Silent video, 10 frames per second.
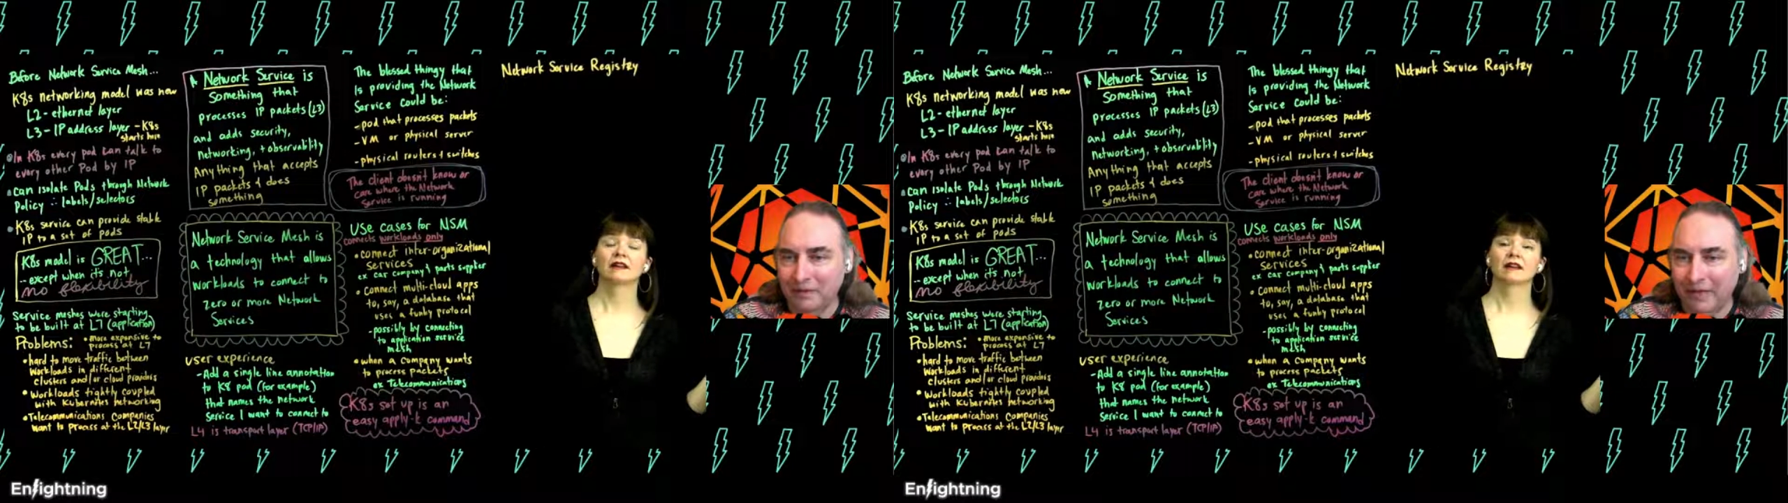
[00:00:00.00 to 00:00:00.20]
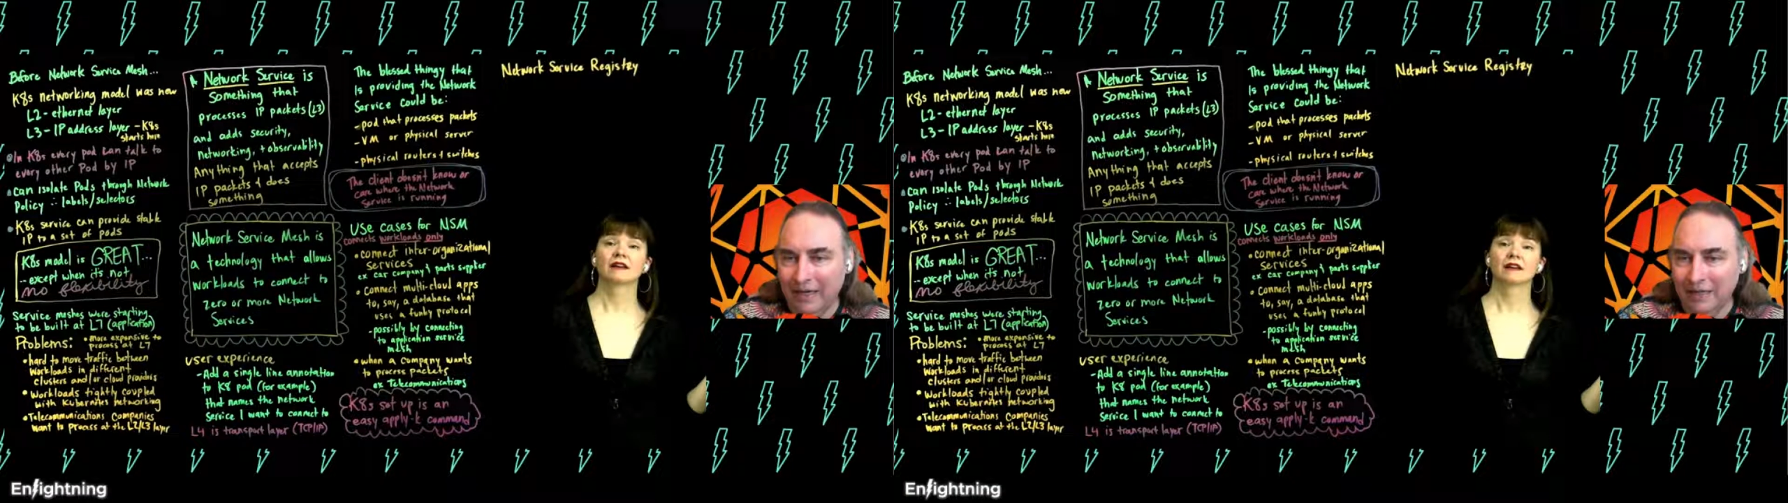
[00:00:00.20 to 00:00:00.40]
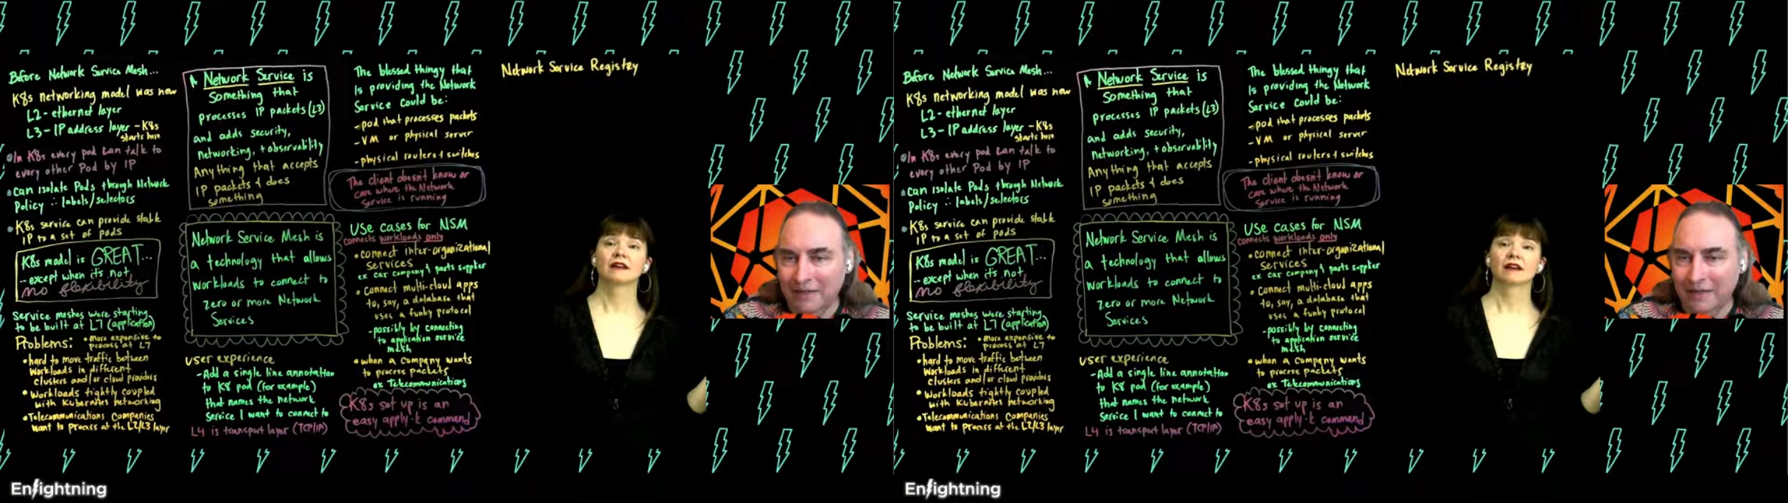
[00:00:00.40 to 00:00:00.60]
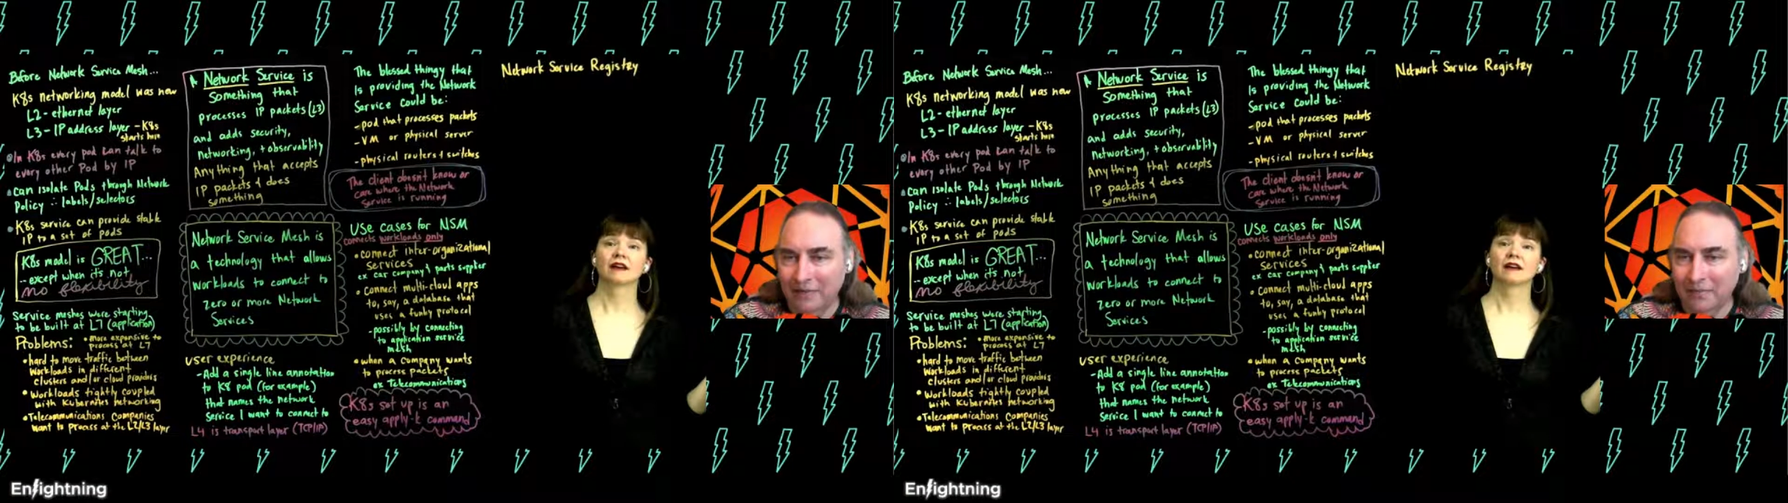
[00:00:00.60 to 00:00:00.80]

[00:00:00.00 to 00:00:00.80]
as the name of